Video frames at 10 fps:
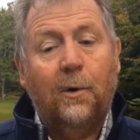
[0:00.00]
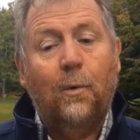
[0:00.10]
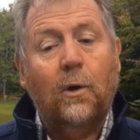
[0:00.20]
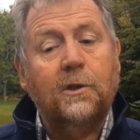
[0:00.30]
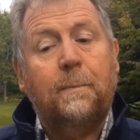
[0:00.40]
the
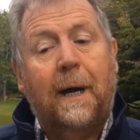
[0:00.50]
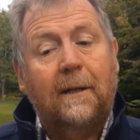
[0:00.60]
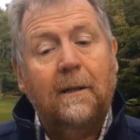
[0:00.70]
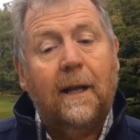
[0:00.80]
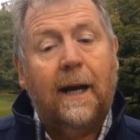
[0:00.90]
awards
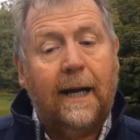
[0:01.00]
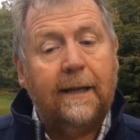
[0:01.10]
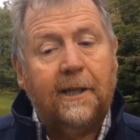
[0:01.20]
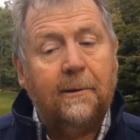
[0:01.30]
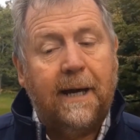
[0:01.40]
panel
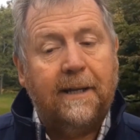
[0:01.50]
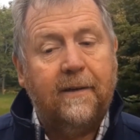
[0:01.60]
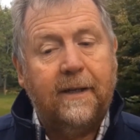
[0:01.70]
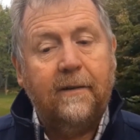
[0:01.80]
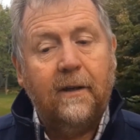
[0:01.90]
highly
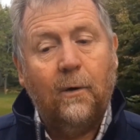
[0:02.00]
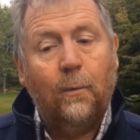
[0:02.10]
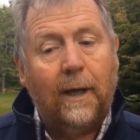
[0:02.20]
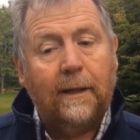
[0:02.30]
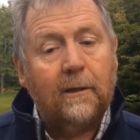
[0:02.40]
commended
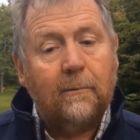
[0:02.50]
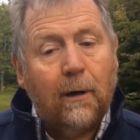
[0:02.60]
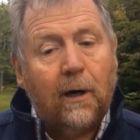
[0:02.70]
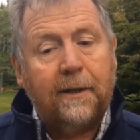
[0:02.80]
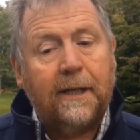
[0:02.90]
Wenlock
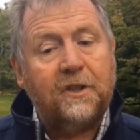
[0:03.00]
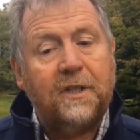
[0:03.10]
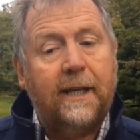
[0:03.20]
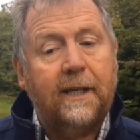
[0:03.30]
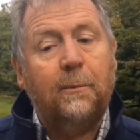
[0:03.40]
Barn Estate